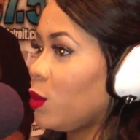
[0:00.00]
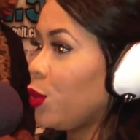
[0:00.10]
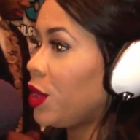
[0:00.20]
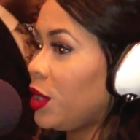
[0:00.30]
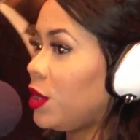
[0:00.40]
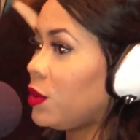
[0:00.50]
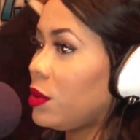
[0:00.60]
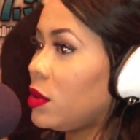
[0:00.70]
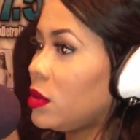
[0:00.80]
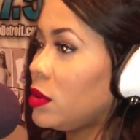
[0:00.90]

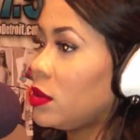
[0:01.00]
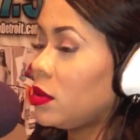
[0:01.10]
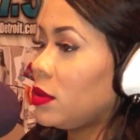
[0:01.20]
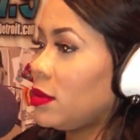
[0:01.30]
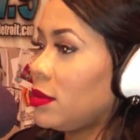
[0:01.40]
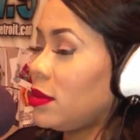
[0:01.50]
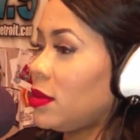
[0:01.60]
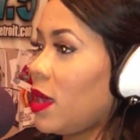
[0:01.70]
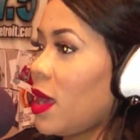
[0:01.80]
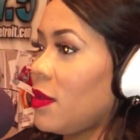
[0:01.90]
ridicule.
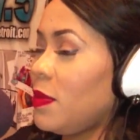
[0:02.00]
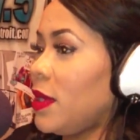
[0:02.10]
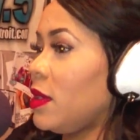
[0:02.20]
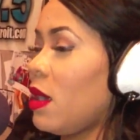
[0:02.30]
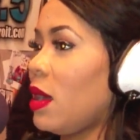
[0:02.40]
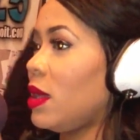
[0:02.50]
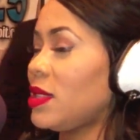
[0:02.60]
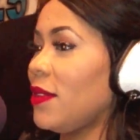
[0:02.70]
I've been called